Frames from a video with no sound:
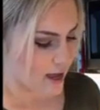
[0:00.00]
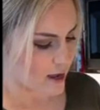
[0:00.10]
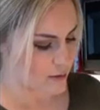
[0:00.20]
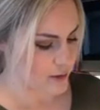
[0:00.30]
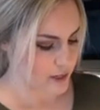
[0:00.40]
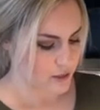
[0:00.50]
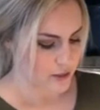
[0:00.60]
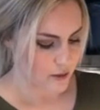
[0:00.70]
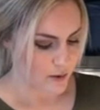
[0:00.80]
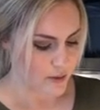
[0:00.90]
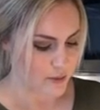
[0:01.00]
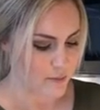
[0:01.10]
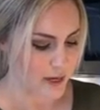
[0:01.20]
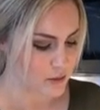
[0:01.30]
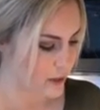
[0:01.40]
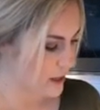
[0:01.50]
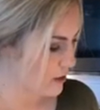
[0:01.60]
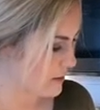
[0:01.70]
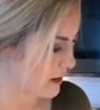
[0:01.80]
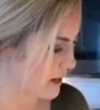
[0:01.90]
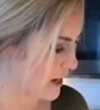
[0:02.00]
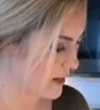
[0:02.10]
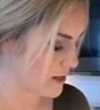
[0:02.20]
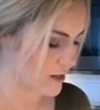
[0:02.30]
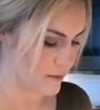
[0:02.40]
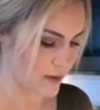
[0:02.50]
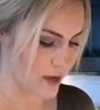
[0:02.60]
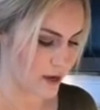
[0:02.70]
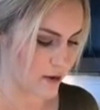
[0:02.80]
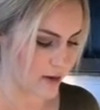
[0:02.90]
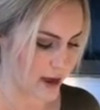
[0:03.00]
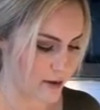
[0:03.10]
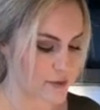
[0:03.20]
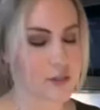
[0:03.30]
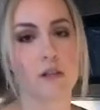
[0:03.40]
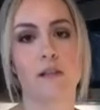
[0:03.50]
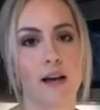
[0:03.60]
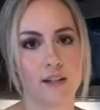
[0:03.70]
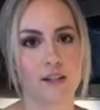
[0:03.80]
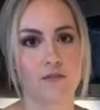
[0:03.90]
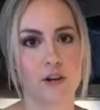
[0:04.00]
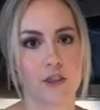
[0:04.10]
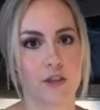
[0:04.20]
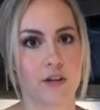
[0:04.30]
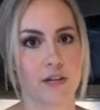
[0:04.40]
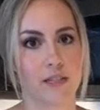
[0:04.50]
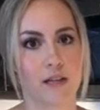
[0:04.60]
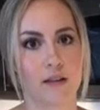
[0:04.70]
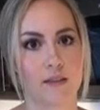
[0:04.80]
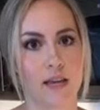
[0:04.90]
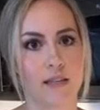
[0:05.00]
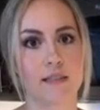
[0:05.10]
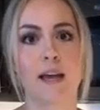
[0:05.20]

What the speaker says: Okay, so the best way to go about cutting your mango up, there's a lot of different theories on this.